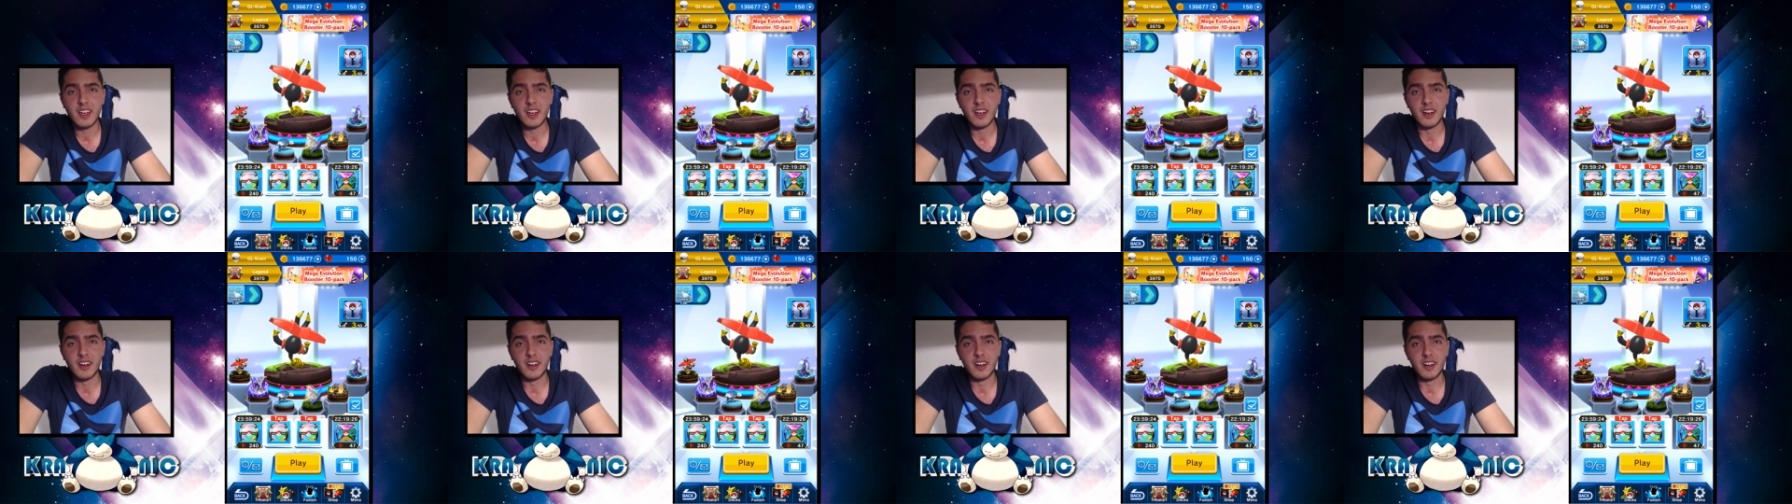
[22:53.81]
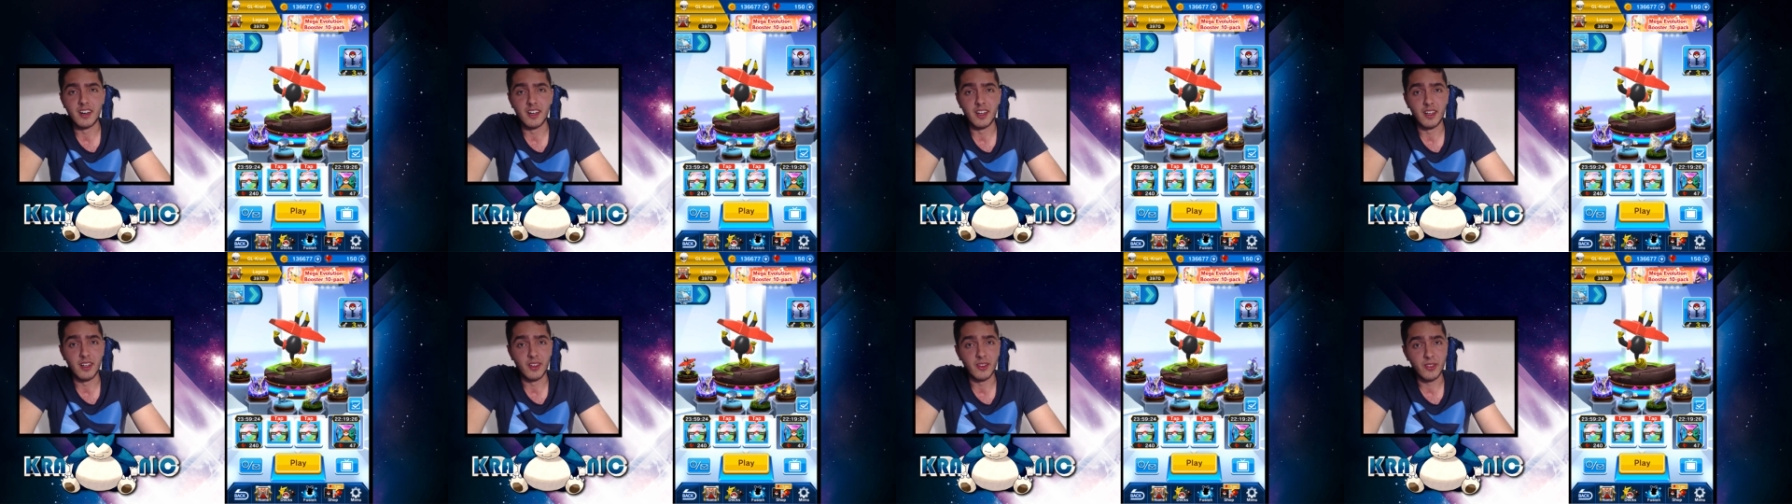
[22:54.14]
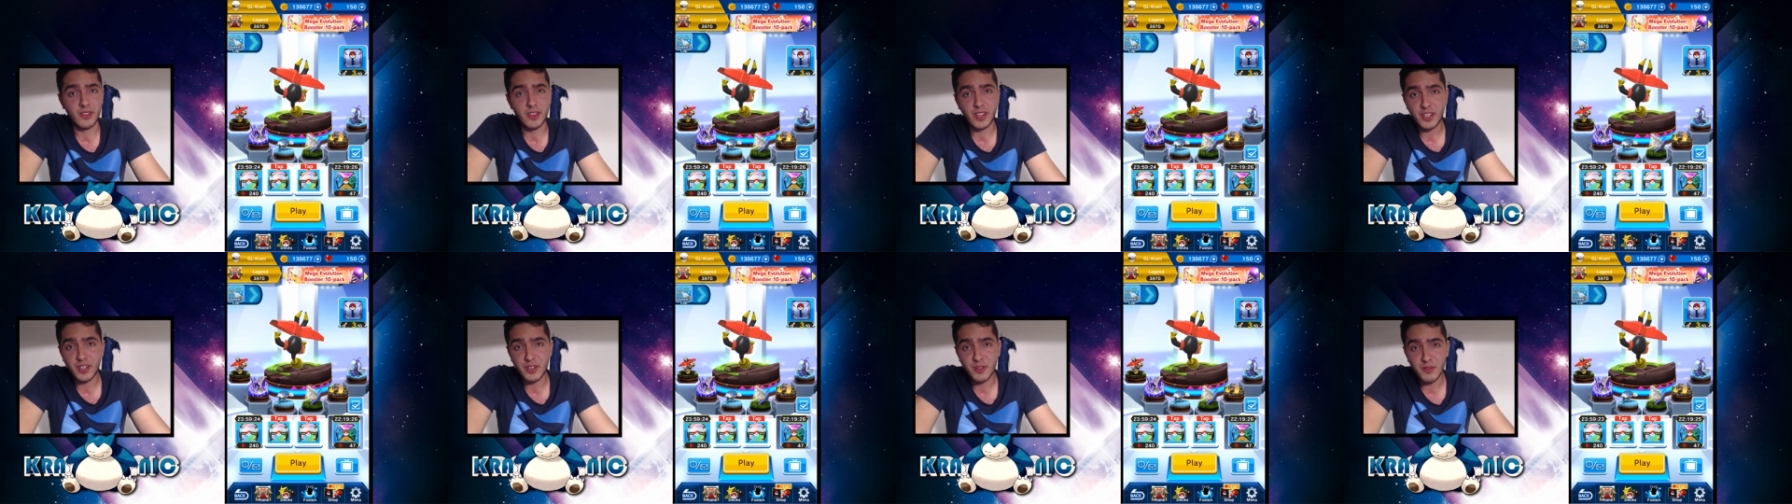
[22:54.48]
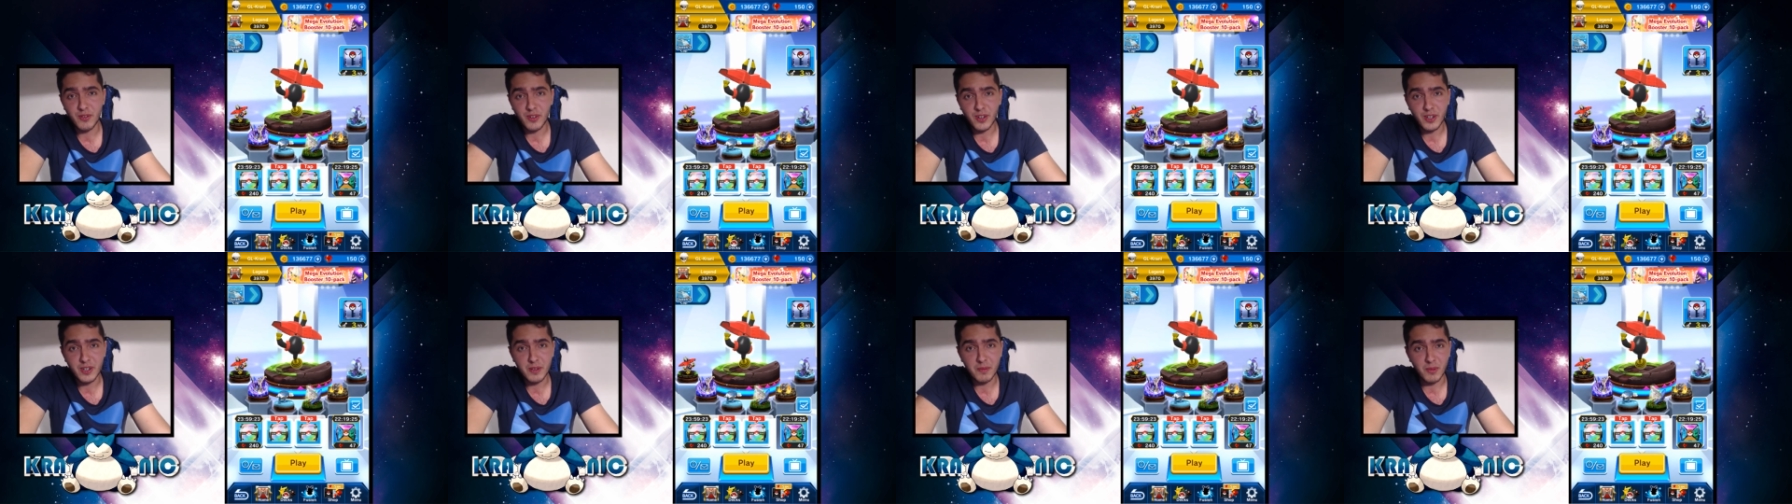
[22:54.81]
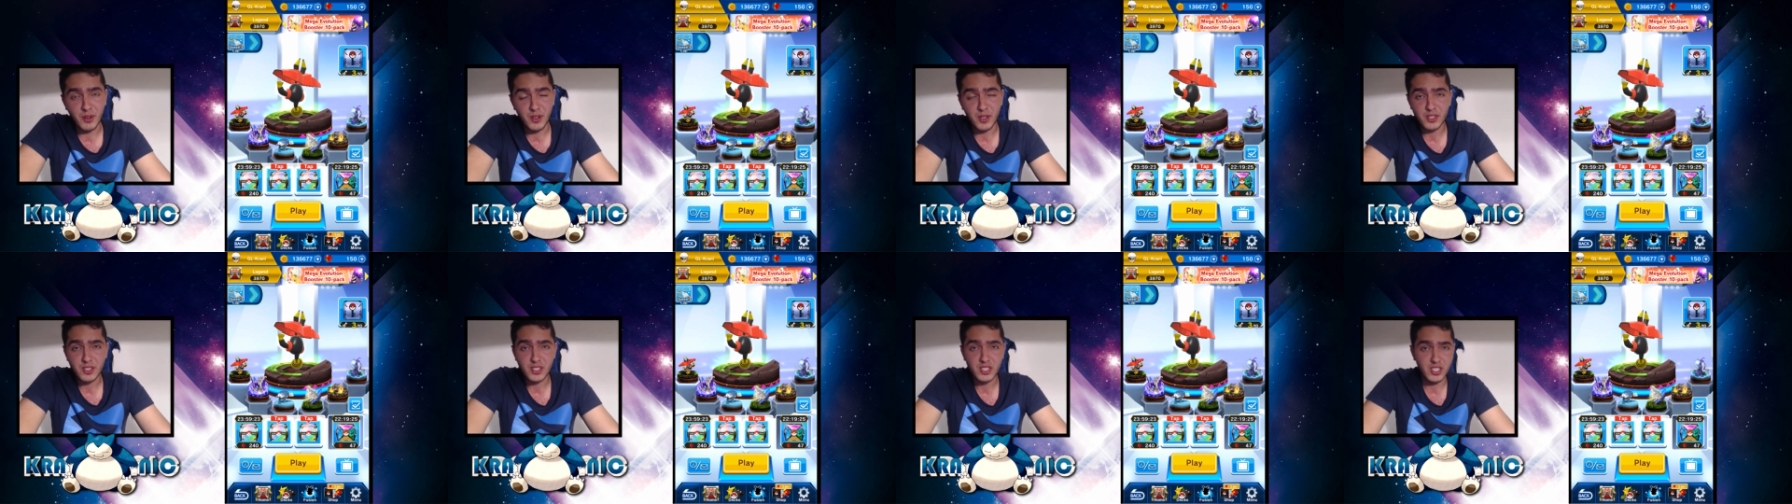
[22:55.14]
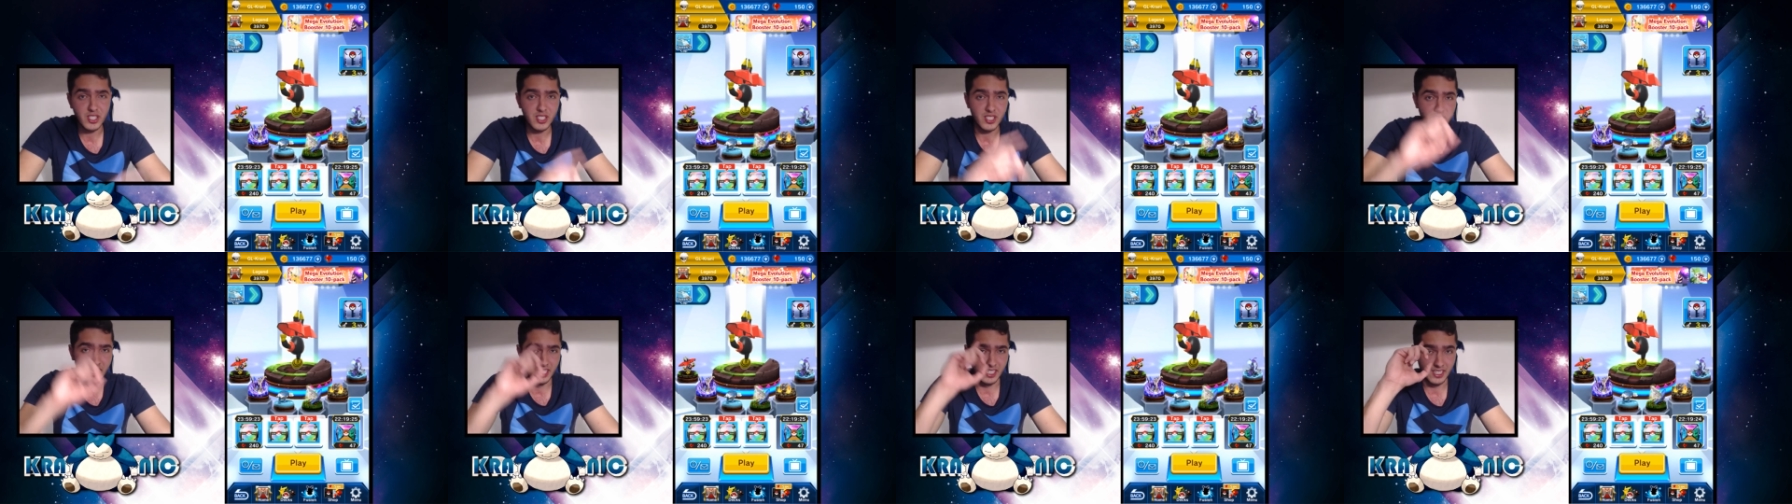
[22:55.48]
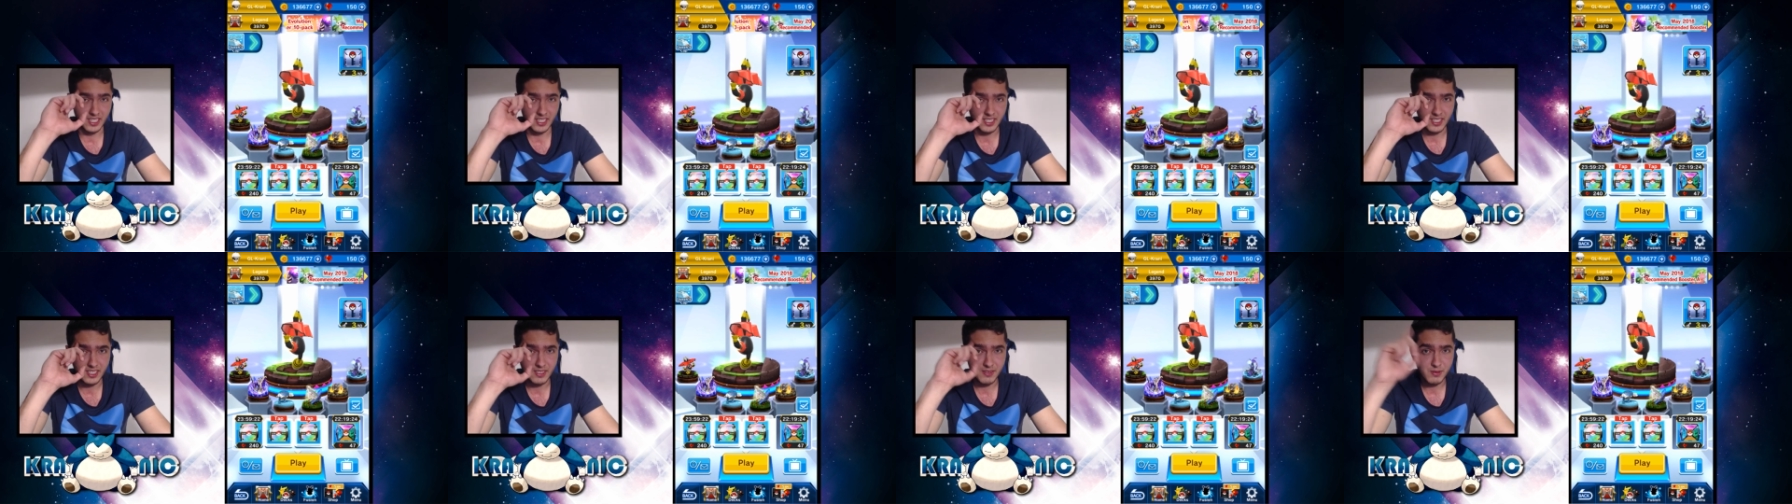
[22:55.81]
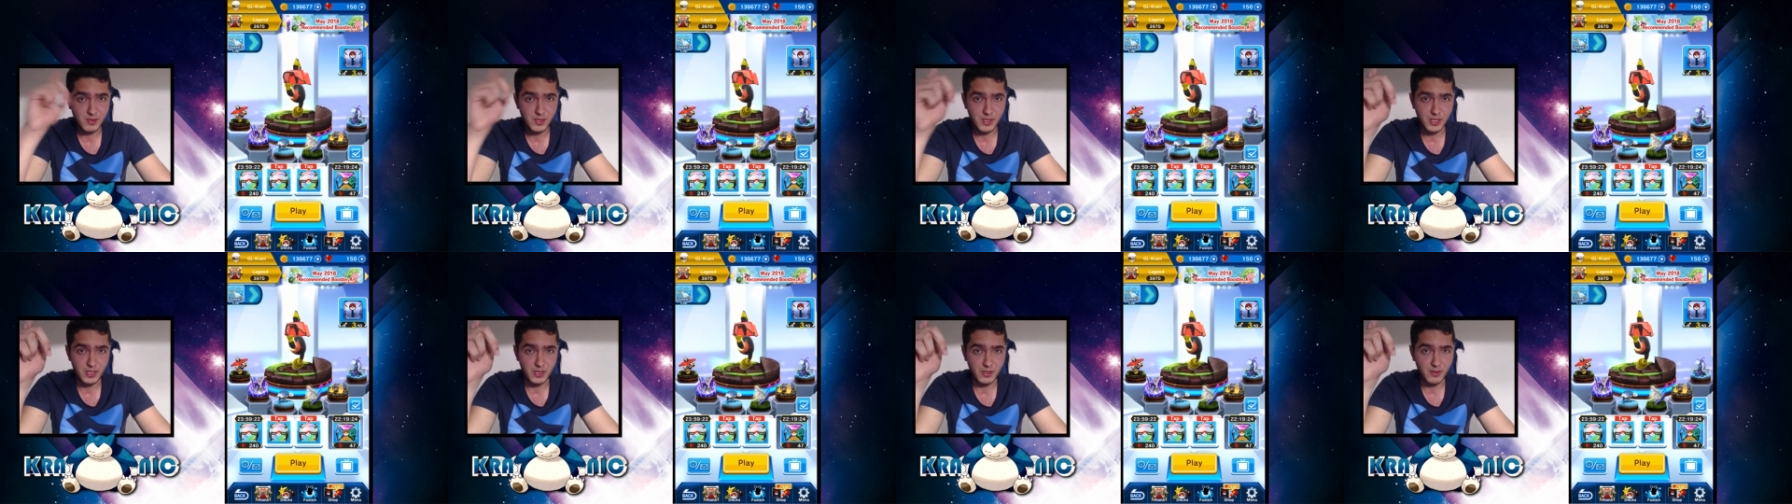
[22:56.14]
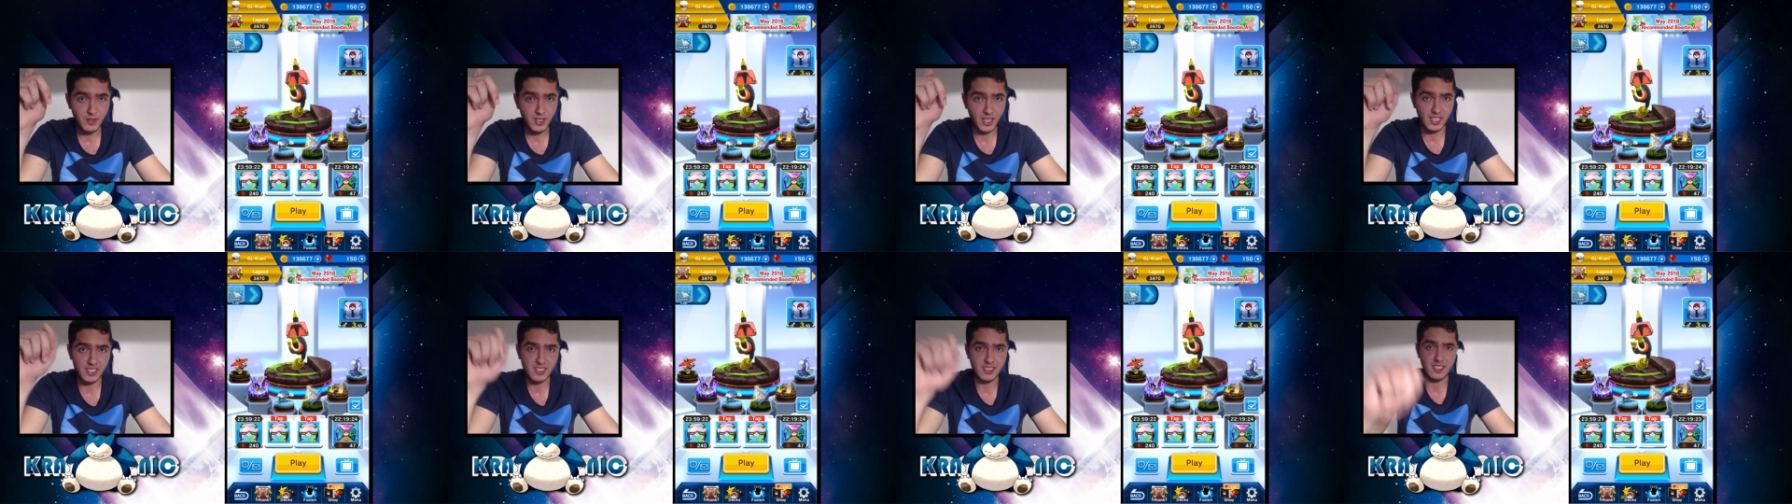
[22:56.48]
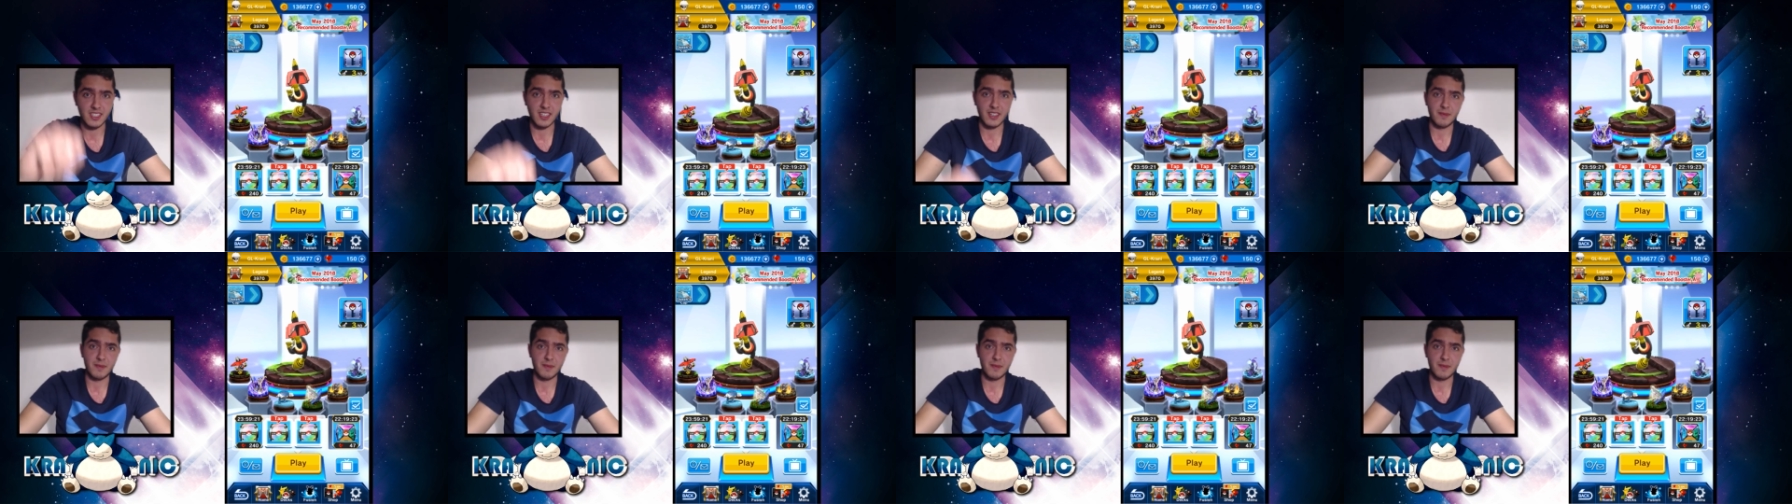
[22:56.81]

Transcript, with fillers: Uh, thank you very much, and see you next time.